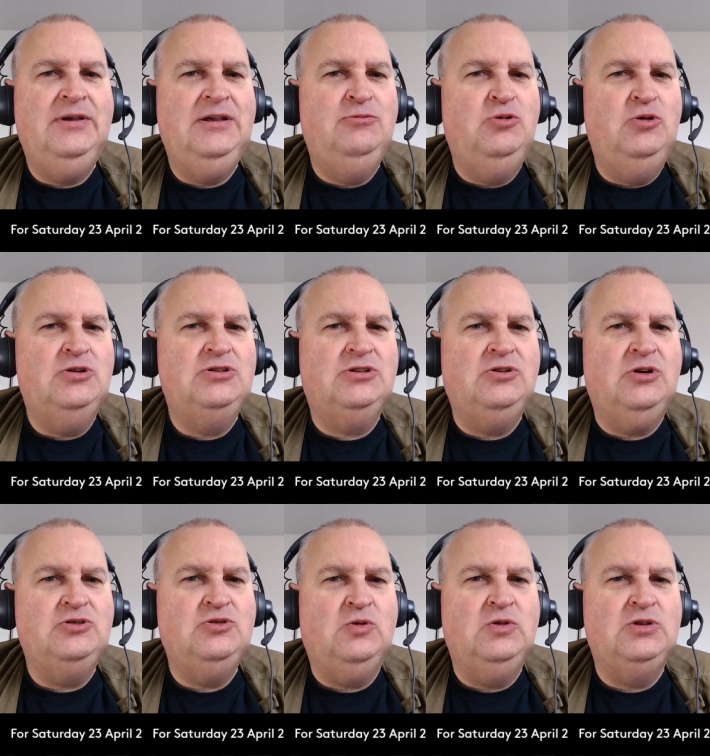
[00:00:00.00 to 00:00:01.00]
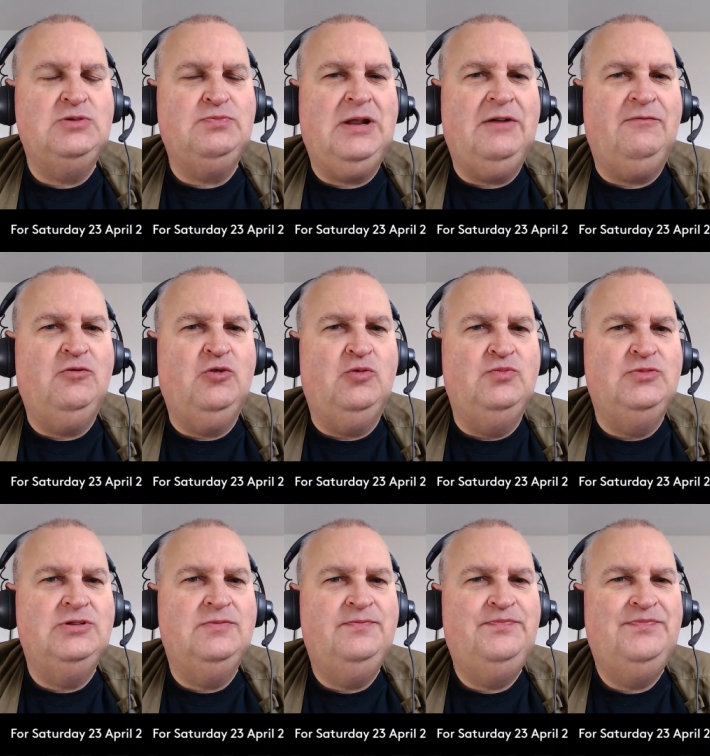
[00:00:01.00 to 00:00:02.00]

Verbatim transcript: it works across all those platforms.